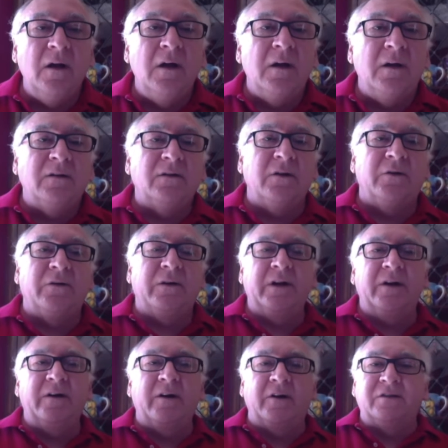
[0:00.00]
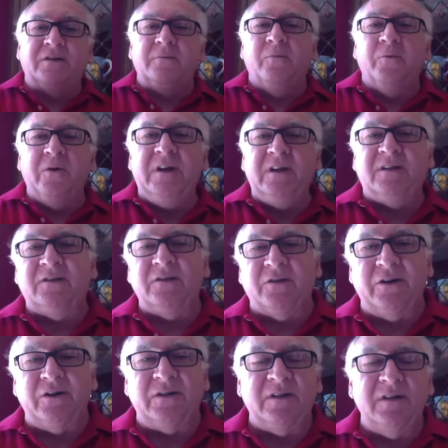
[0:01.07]
So here are some
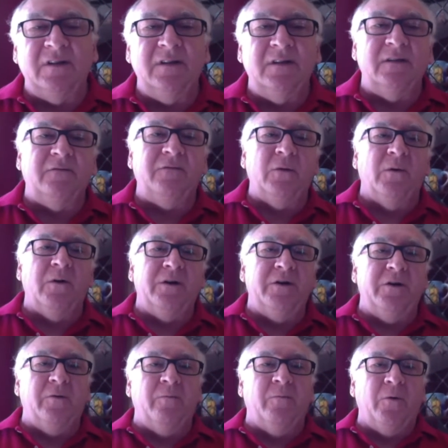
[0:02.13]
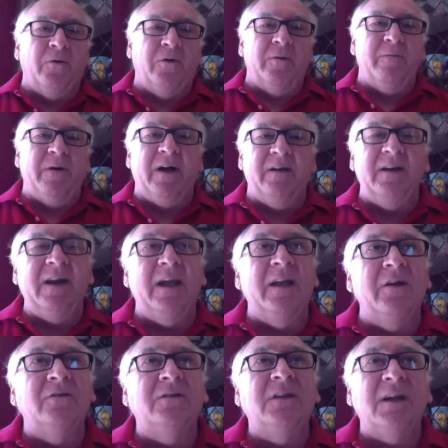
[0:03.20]
resources if you want to know more about
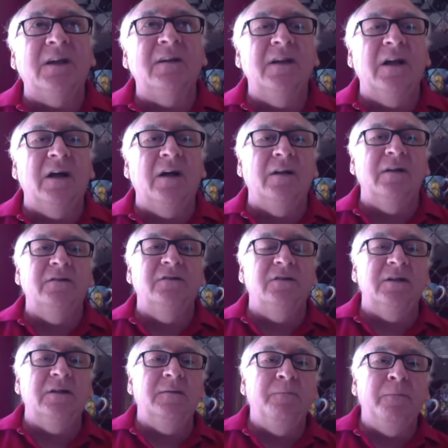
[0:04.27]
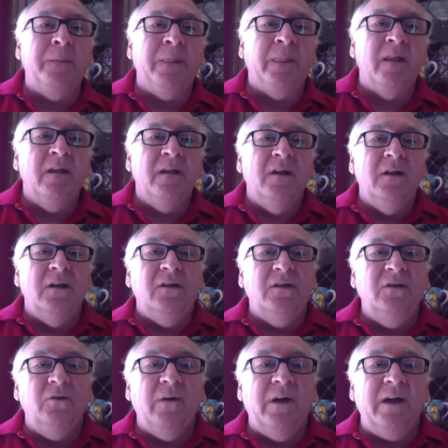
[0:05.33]
nanotechnology.
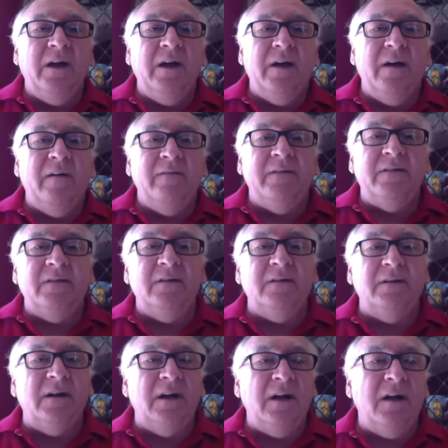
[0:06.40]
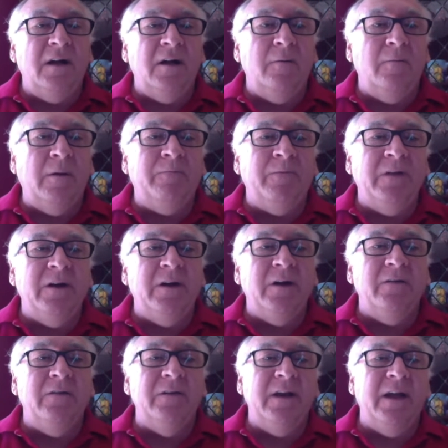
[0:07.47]
You have up there
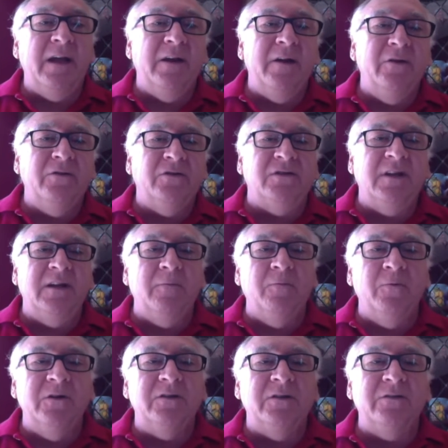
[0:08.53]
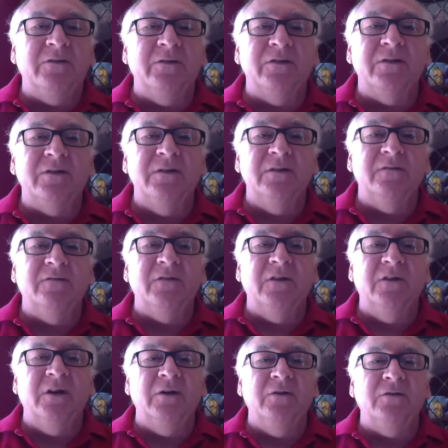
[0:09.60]
the nano STEM resources. If you
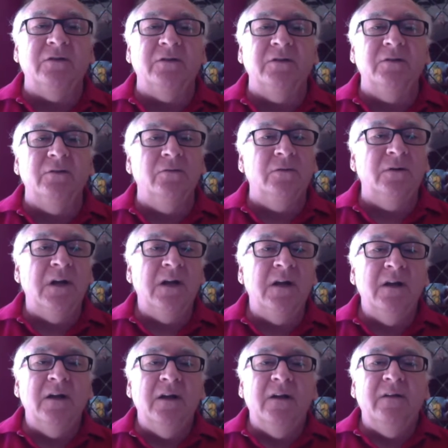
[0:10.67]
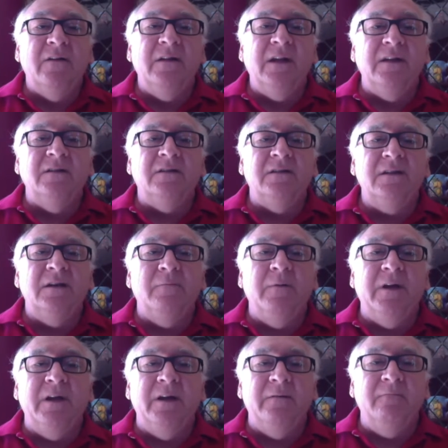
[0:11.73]
go to the
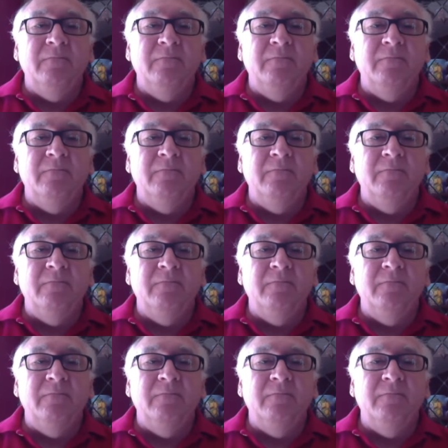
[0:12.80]
NCMN